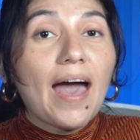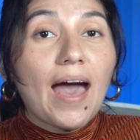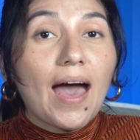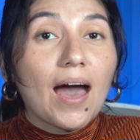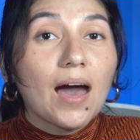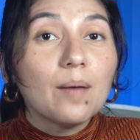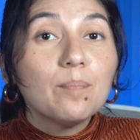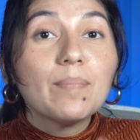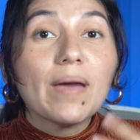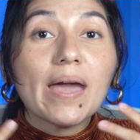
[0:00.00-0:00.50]

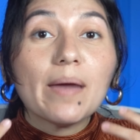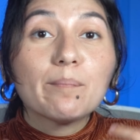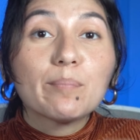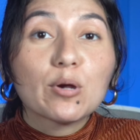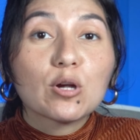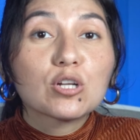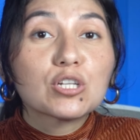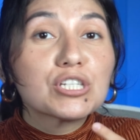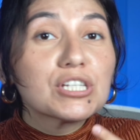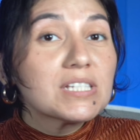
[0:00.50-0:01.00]
app and
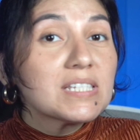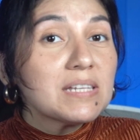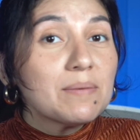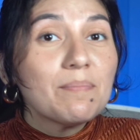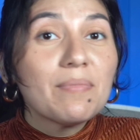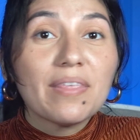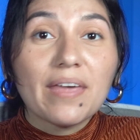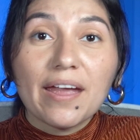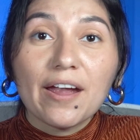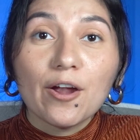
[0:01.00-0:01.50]
purchase them
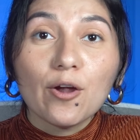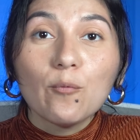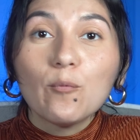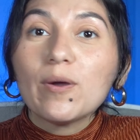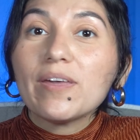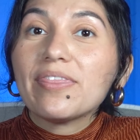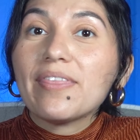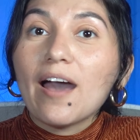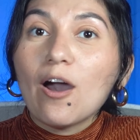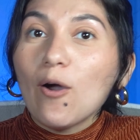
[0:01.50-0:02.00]
there
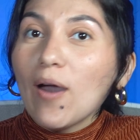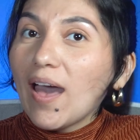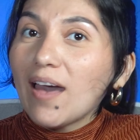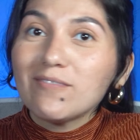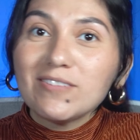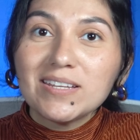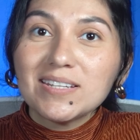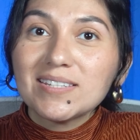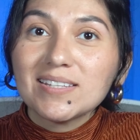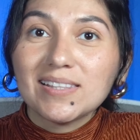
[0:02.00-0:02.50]
without
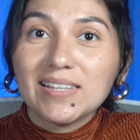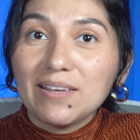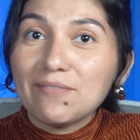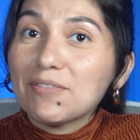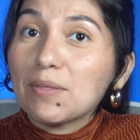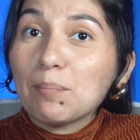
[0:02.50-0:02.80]
having to leave the